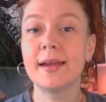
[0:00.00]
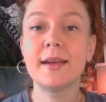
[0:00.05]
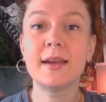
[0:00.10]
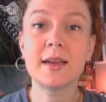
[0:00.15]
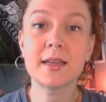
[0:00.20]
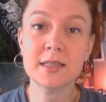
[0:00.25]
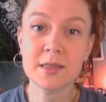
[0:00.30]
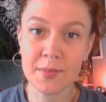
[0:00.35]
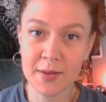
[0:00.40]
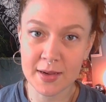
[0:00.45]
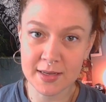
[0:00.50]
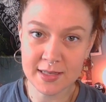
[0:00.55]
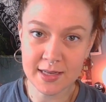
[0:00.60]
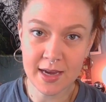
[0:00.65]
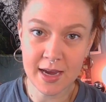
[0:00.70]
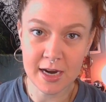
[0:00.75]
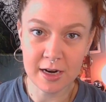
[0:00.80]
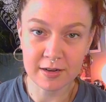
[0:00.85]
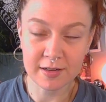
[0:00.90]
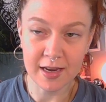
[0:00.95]
It's messy
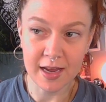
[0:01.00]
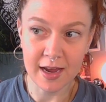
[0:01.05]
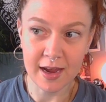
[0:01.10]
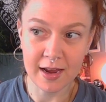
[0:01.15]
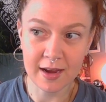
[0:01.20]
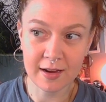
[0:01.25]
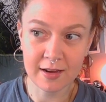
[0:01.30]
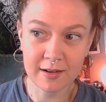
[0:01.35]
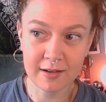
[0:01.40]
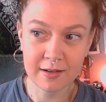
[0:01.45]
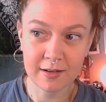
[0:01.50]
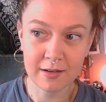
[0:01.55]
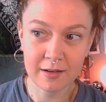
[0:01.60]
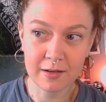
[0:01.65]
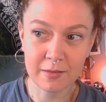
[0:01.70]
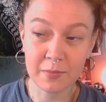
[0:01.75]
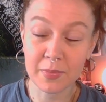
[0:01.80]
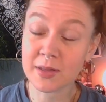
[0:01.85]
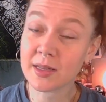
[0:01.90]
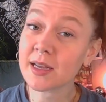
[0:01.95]
hair day,
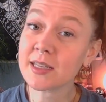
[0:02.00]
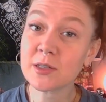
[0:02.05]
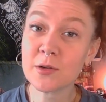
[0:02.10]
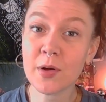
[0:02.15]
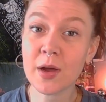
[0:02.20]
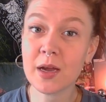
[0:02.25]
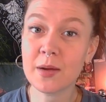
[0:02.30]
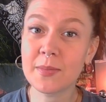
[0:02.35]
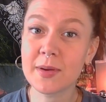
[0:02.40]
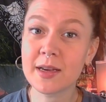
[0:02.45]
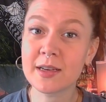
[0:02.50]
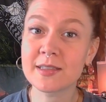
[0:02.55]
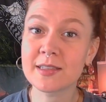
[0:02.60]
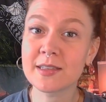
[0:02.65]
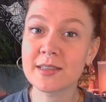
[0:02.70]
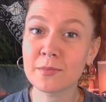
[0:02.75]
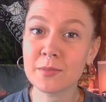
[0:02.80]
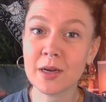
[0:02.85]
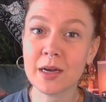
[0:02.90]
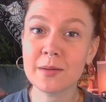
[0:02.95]
but that's okay because
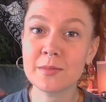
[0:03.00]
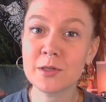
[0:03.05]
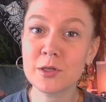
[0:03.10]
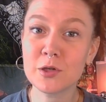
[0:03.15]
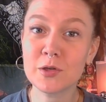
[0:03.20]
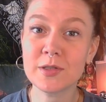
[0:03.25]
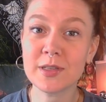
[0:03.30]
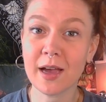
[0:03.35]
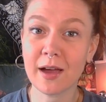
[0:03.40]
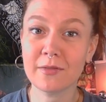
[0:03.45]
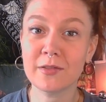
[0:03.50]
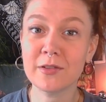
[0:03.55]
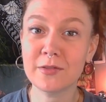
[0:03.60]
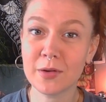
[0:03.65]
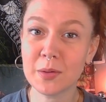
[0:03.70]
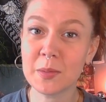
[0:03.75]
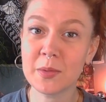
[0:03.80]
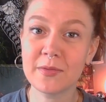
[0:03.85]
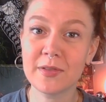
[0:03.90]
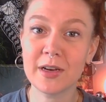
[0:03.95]
sometimes you just have to
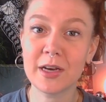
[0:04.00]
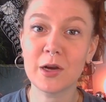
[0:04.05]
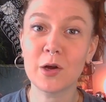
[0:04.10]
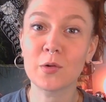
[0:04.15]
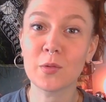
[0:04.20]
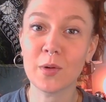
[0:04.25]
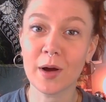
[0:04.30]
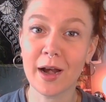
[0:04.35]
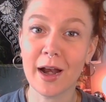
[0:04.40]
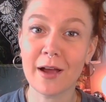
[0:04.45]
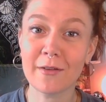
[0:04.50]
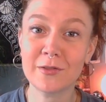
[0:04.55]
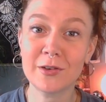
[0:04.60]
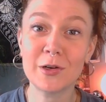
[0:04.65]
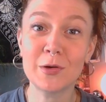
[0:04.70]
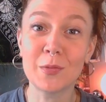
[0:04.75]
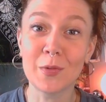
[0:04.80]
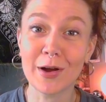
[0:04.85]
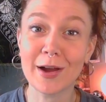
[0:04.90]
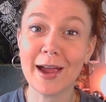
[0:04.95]
film a video right after
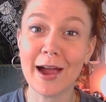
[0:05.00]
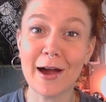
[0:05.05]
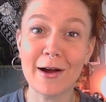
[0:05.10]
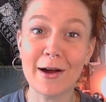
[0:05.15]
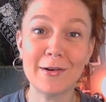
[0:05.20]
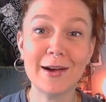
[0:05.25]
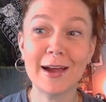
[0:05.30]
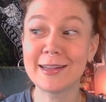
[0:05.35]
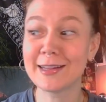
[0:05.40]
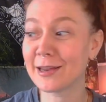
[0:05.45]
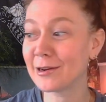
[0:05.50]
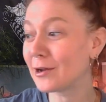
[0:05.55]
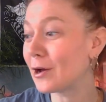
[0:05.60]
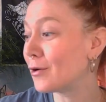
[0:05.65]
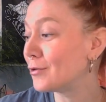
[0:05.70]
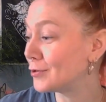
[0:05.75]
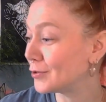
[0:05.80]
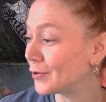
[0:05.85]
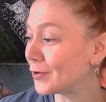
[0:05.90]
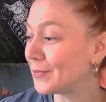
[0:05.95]
you work out and then
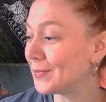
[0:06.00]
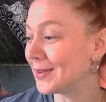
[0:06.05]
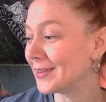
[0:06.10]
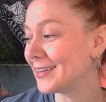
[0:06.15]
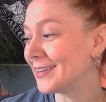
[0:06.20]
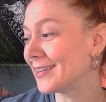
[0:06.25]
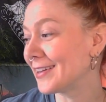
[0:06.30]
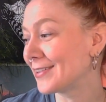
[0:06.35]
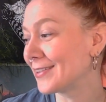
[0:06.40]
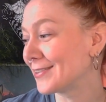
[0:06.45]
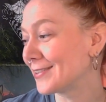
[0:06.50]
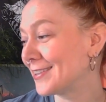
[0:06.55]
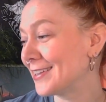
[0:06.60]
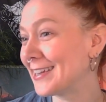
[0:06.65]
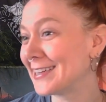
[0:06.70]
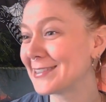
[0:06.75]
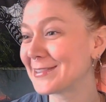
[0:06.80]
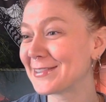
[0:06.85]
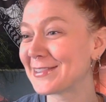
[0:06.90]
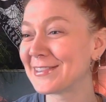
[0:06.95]
go do a million other
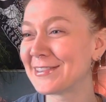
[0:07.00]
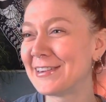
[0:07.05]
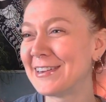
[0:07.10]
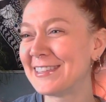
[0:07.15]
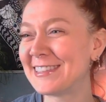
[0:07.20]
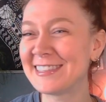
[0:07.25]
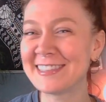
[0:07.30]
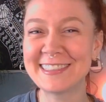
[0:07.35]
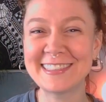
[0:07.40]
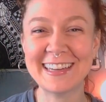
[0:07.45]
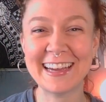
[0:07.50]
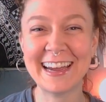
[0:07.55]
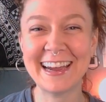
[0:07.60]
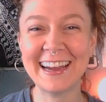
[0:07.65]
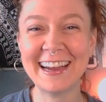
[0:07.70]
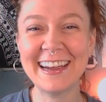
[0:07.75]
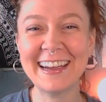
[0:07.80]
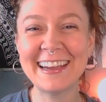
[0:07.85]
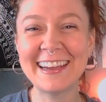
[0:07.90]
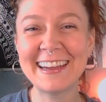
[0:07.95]
things with the rest of your
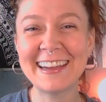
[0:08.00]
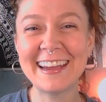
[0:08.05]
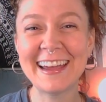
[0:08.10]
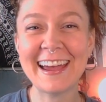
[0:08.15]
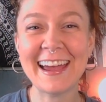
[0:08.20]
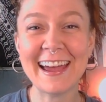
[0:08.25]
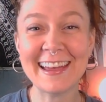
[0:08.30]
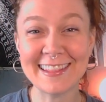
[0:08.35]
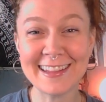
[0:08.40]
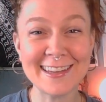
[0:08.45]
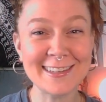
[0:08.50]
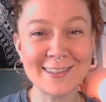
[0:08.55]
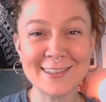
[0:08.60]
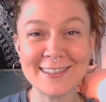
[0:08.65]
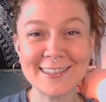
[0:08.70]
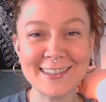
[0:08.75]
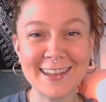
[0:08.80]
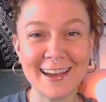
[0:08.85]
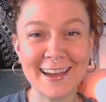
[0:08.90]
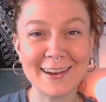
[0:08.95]
day, and that's
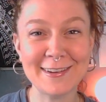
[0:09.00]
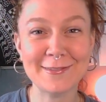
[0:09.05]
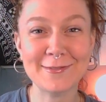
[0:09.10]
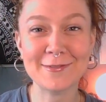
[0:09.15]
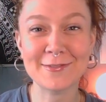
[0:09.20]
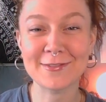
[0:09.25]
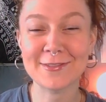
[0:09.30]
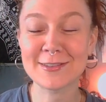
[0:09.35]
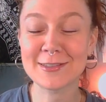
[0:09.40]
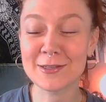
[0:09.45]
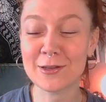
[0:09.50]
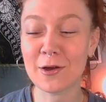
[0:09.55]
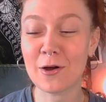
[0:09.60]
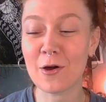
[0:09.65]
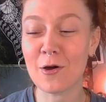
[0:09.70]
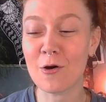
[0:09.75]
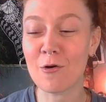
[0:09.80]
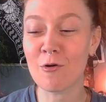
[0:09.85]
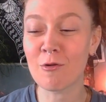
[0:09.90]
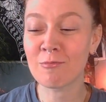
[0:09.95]
just life.
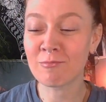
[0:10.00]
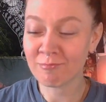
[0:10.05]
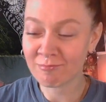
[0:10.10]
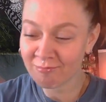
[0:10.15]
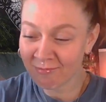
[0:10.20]
So